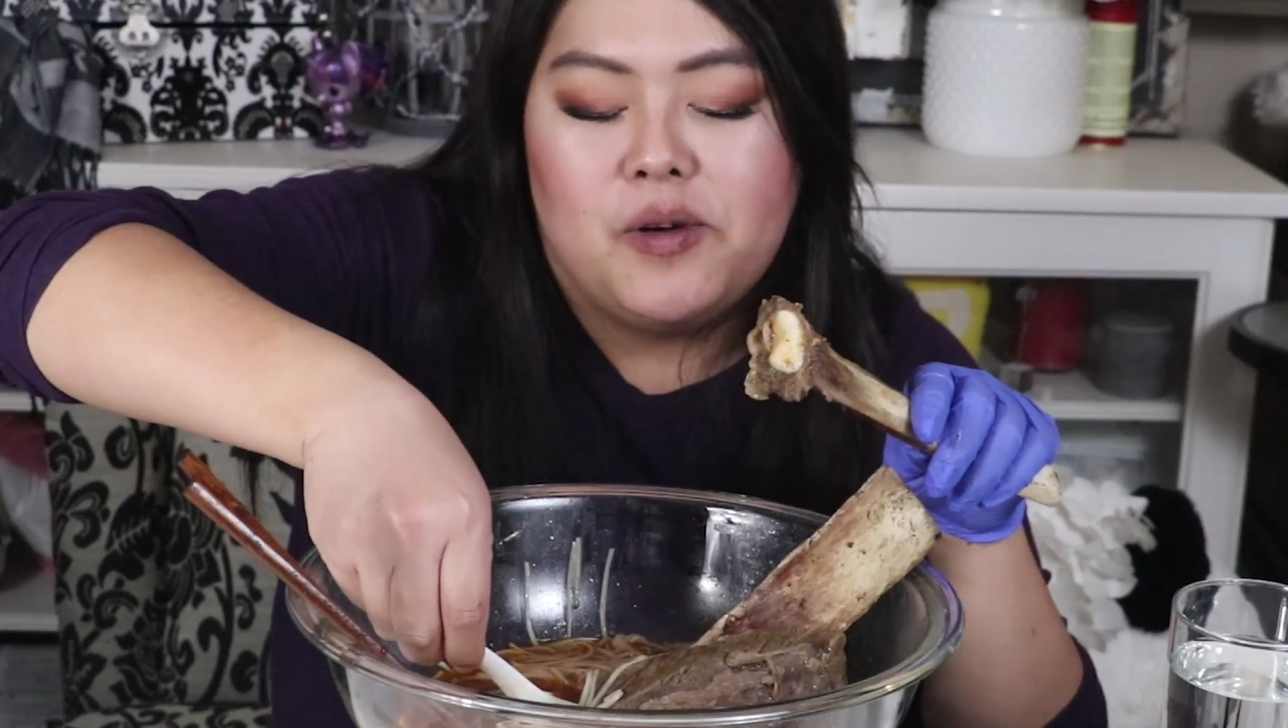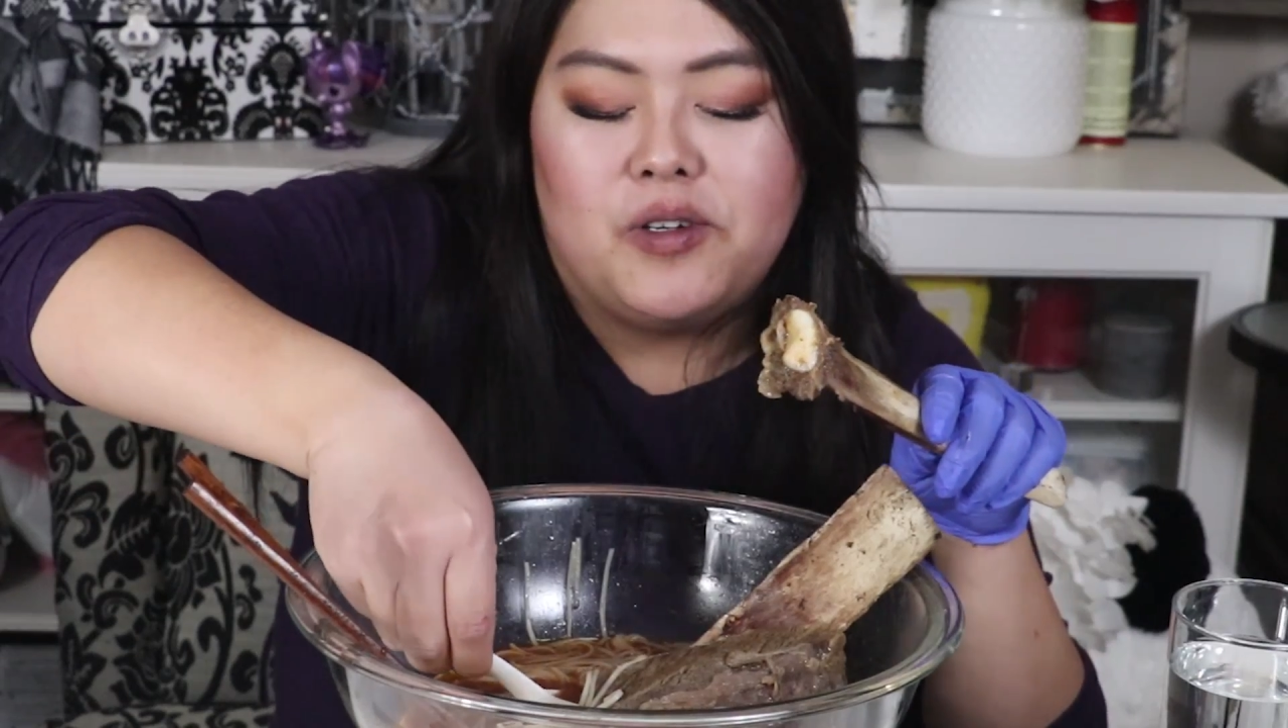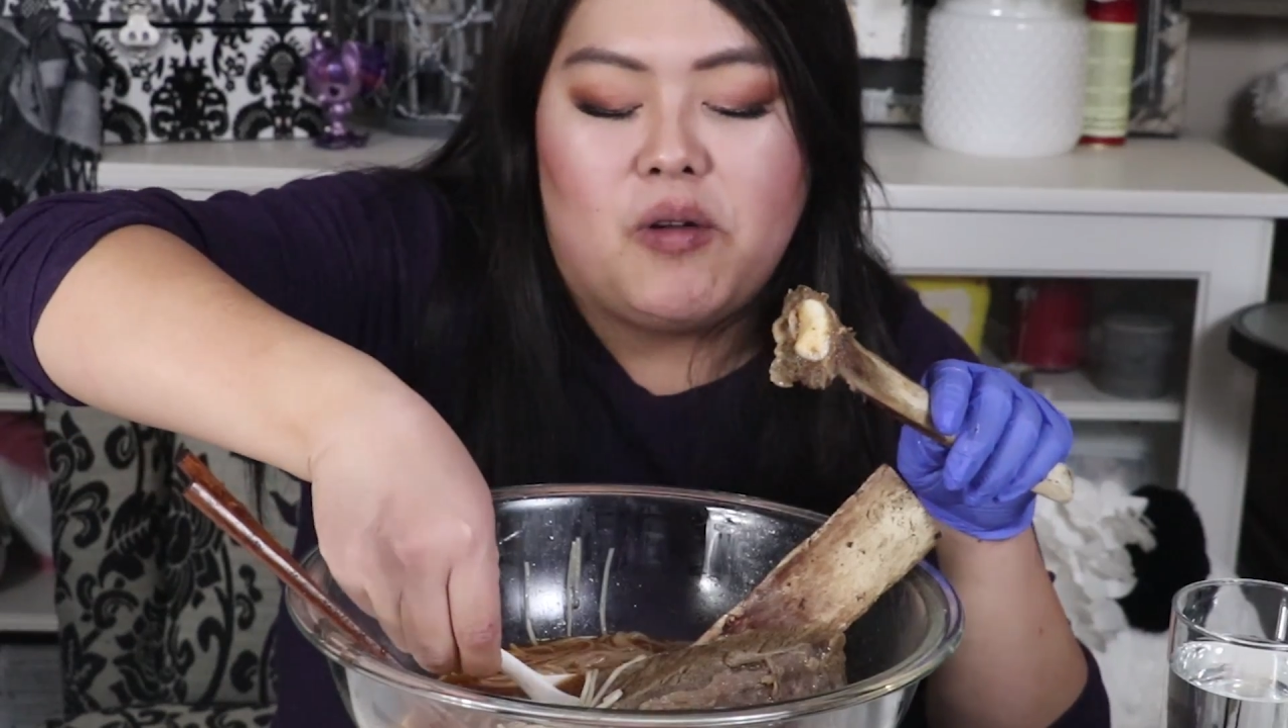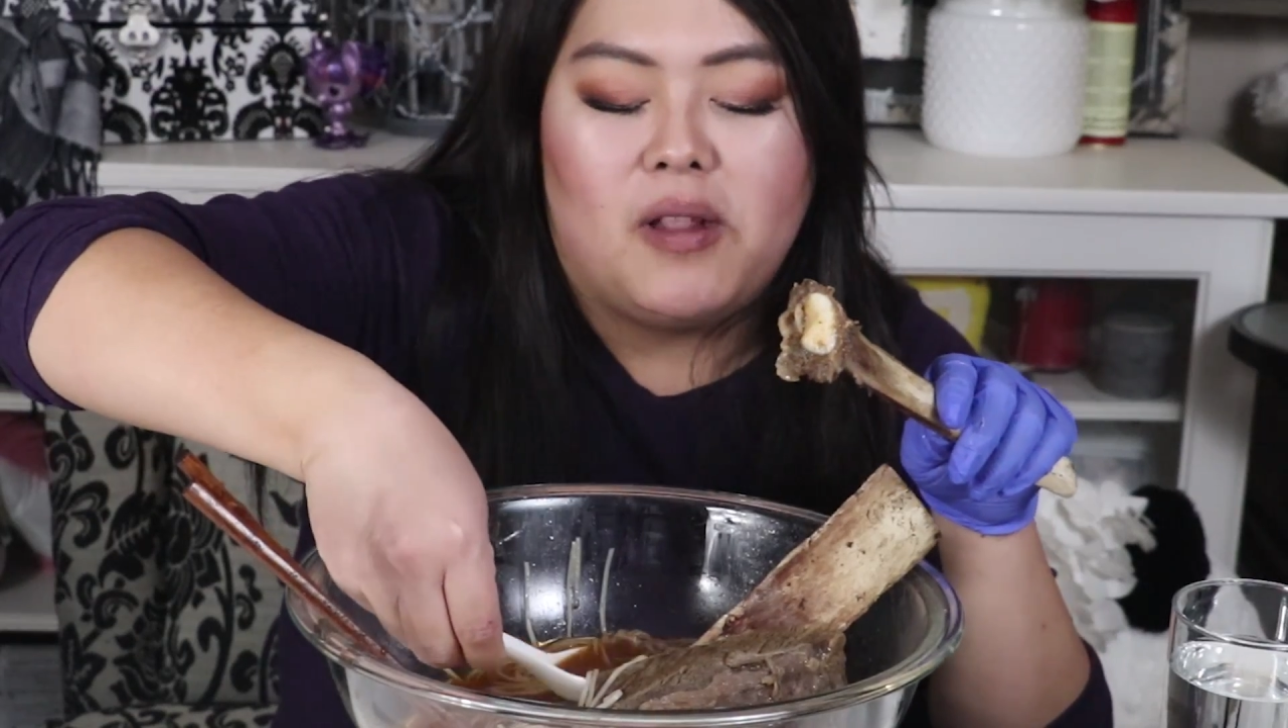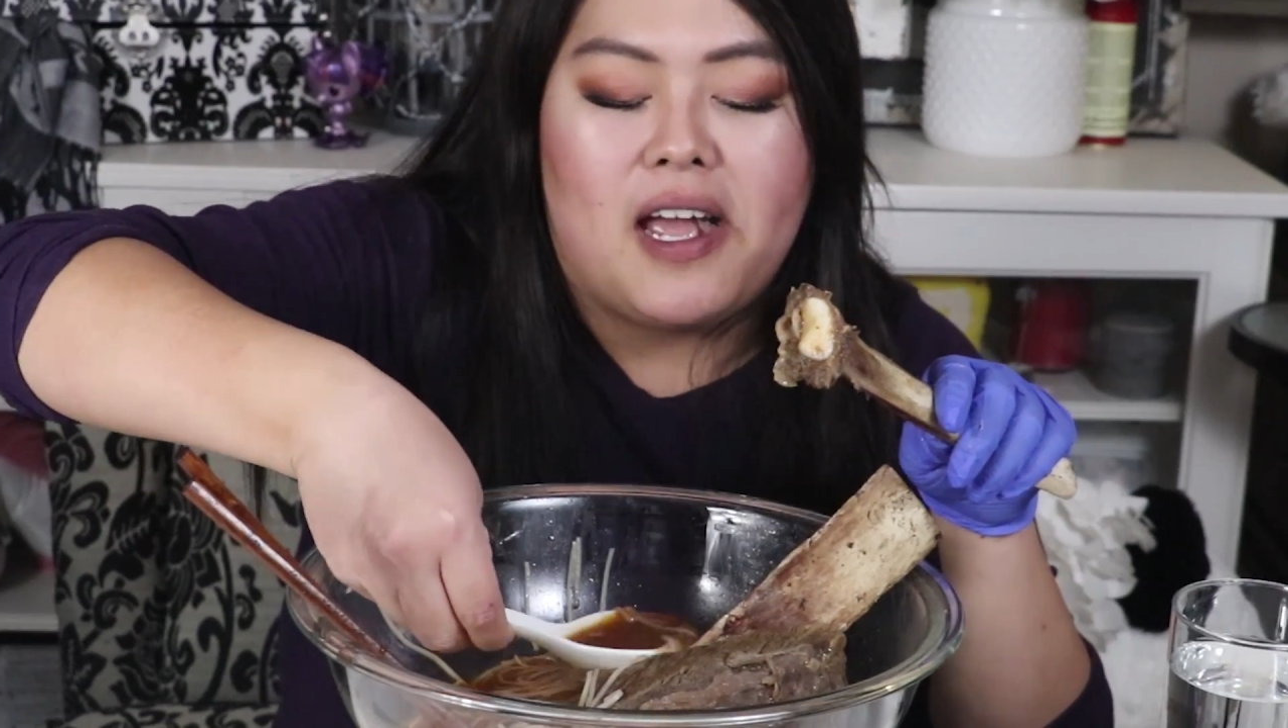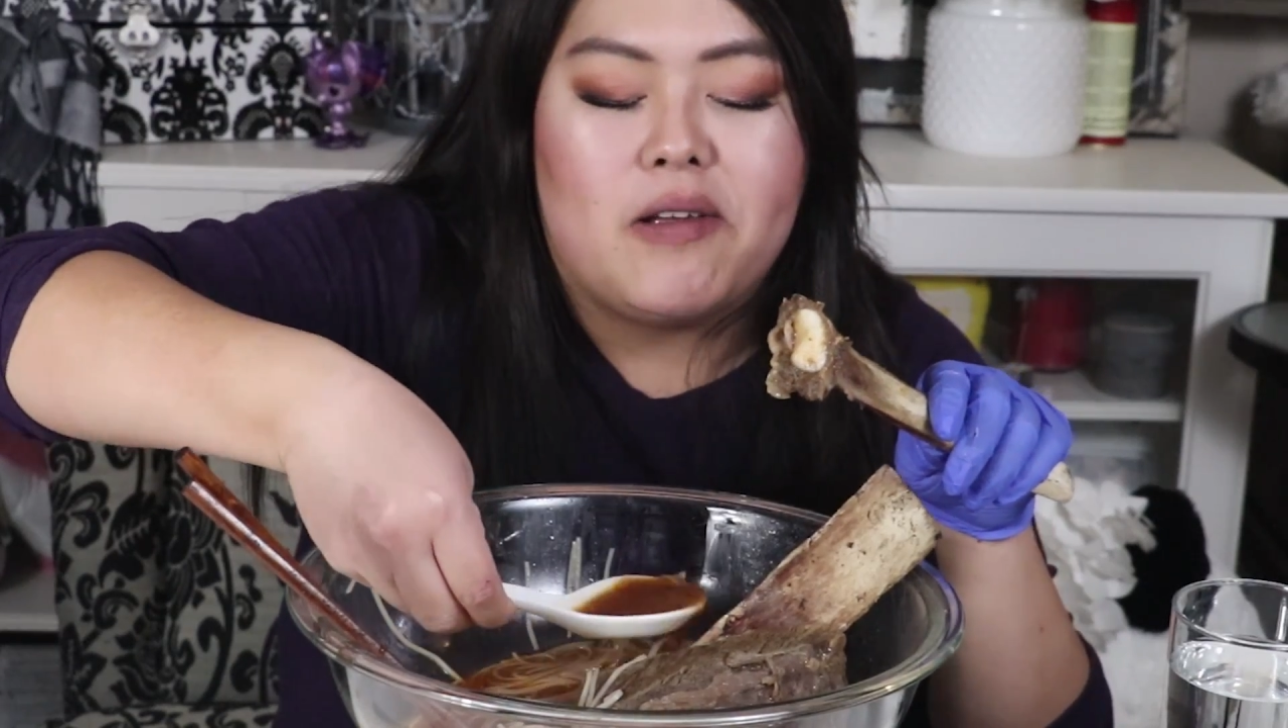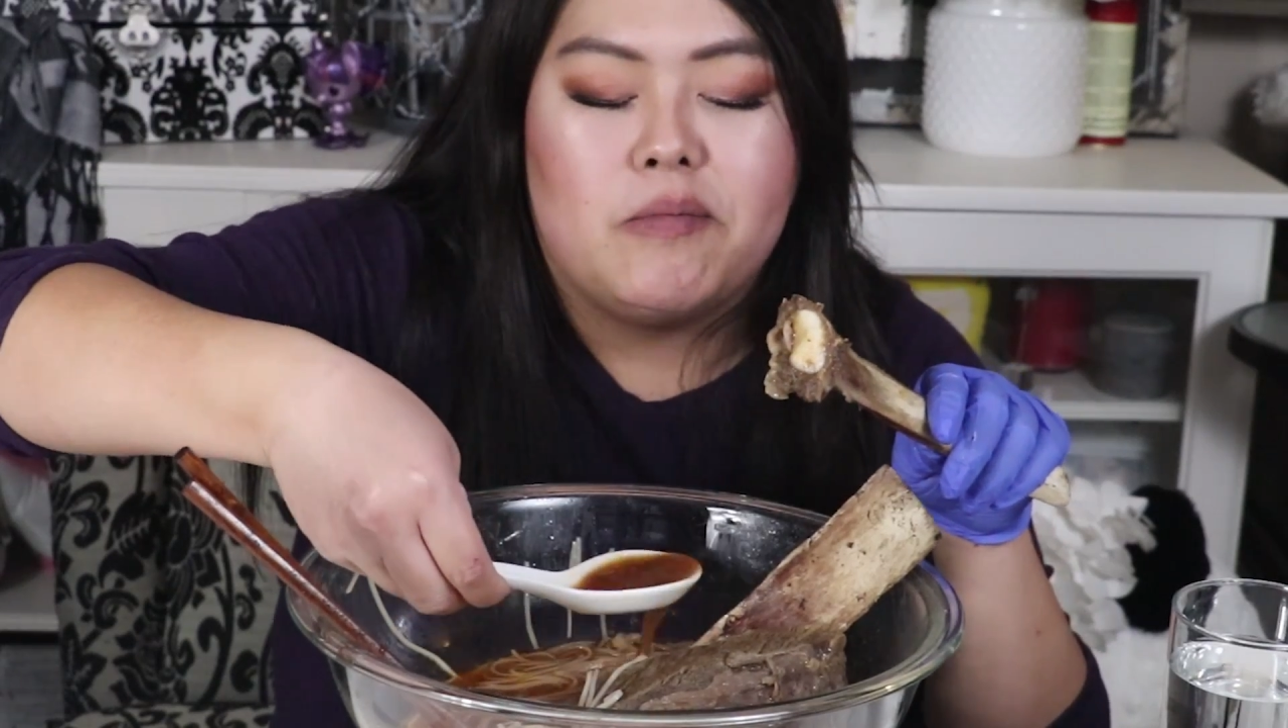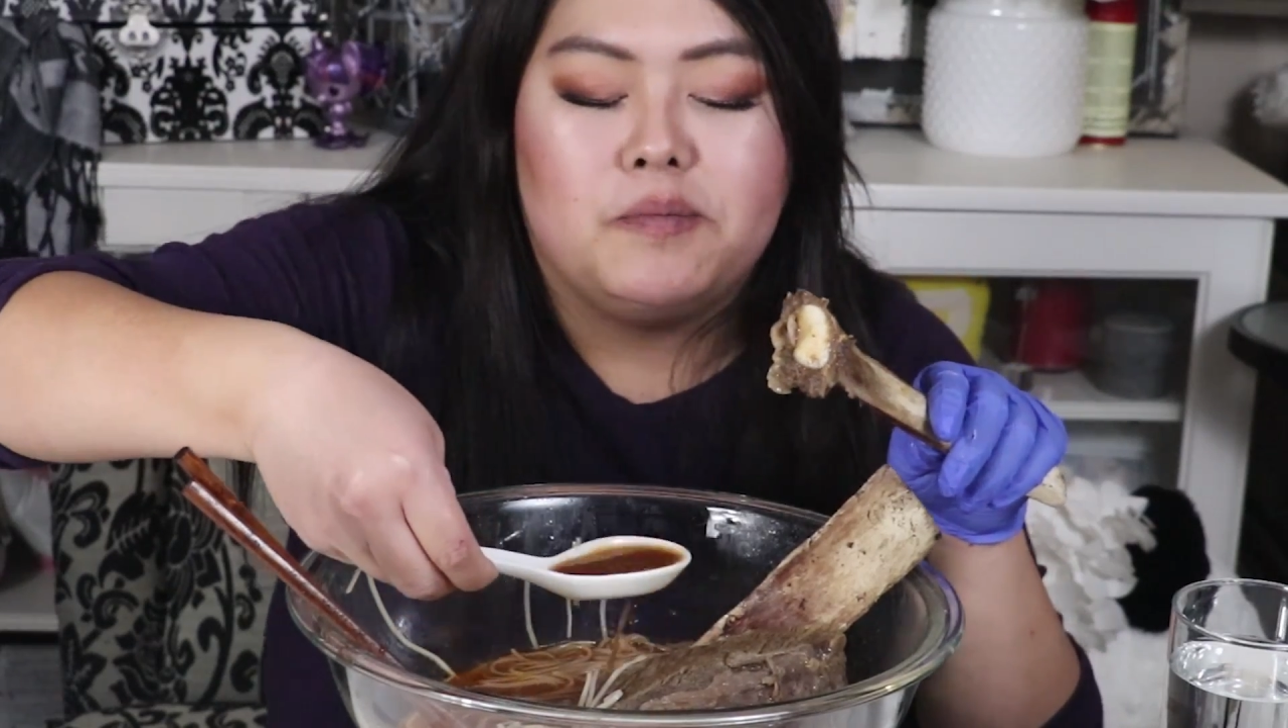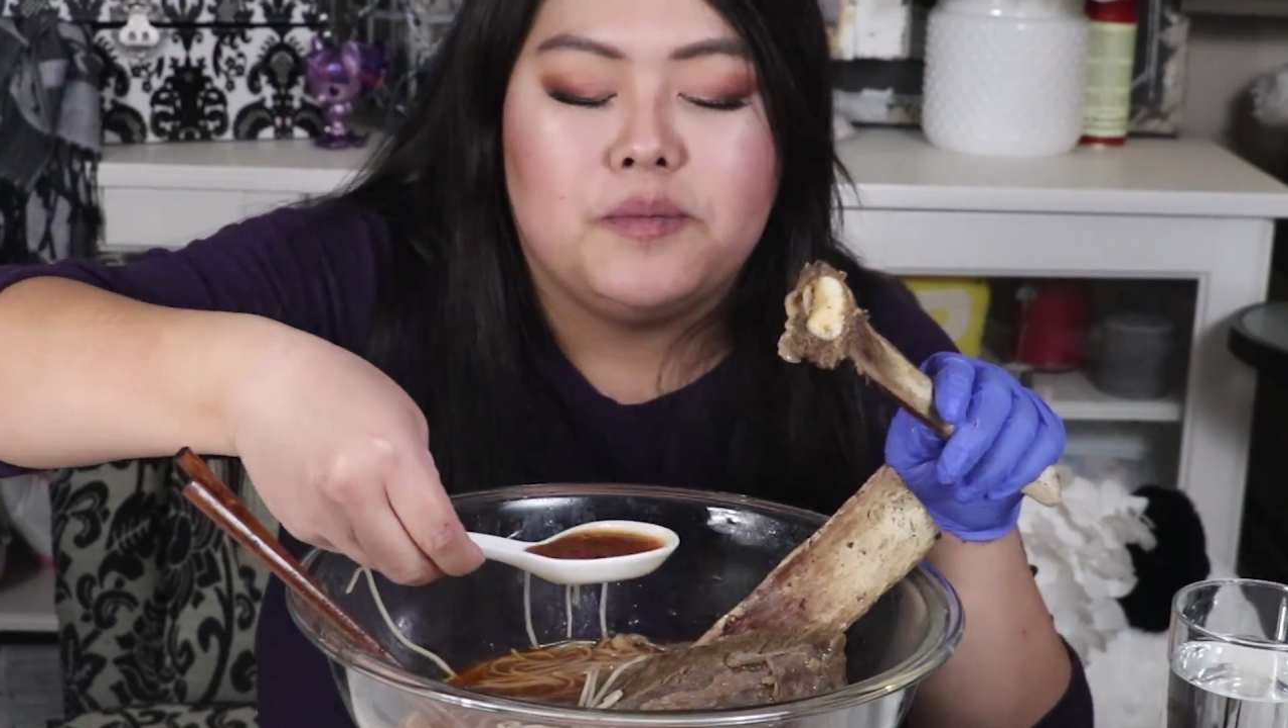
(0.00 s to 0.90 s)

who don't like